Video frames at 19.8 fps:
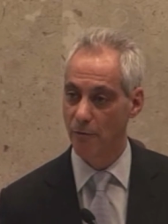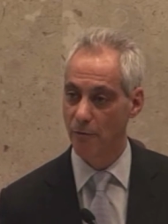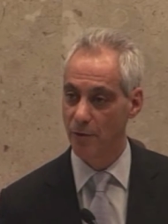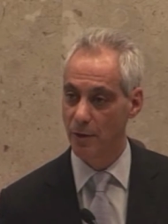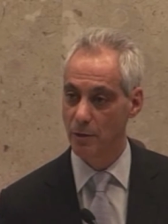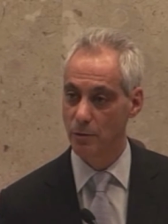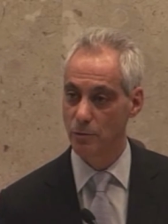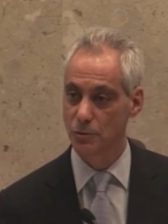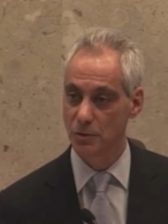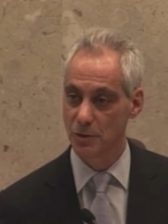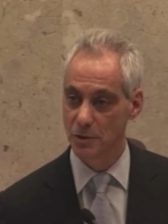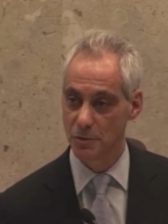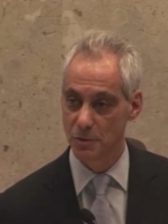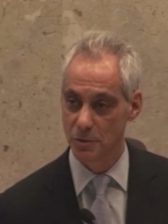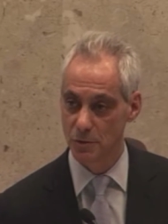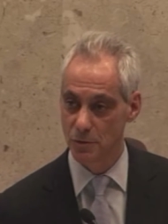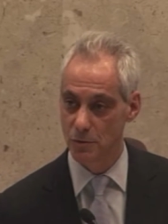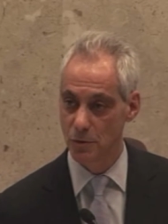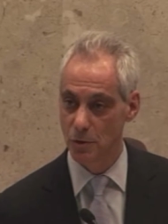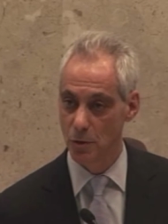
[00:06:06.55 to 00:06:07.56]
our fellow
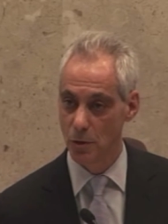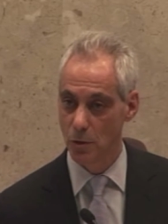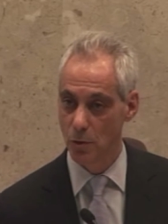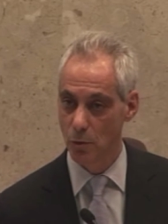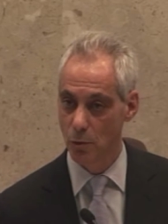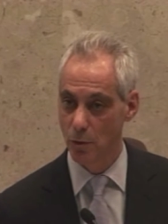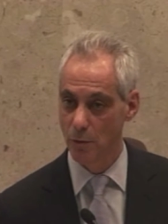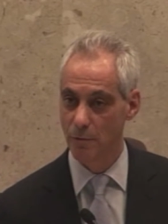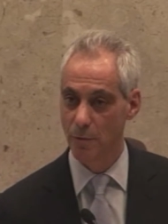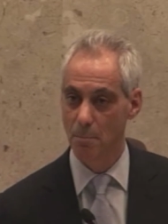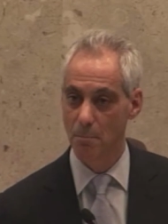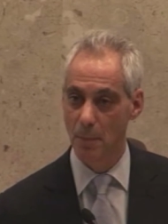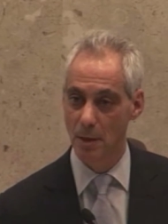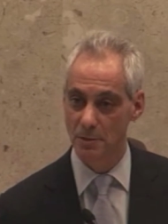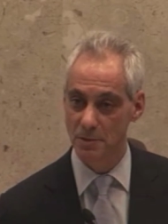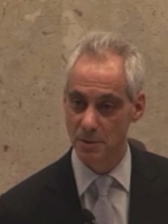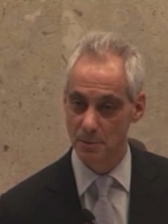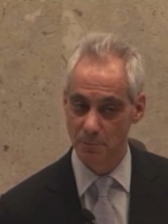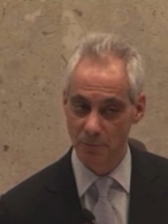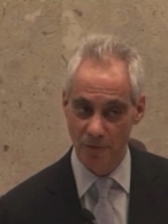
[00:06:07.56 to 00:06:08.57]
citizens who are of the
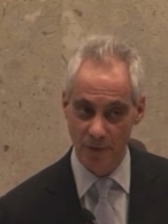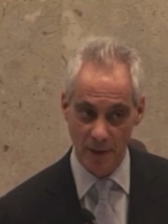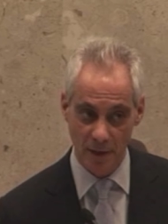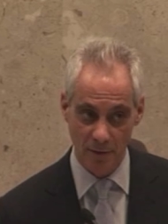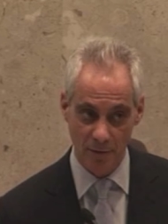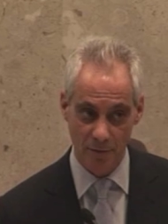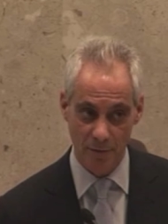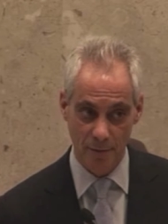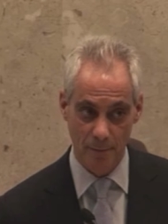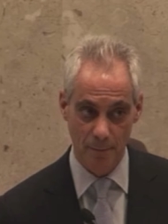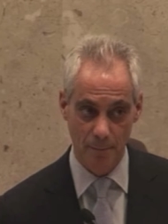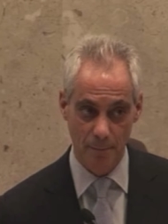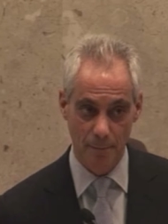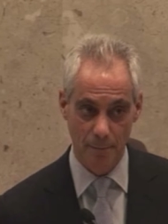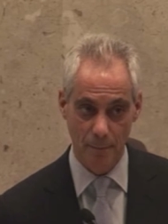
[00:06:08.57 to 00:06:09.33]
Muslim faith.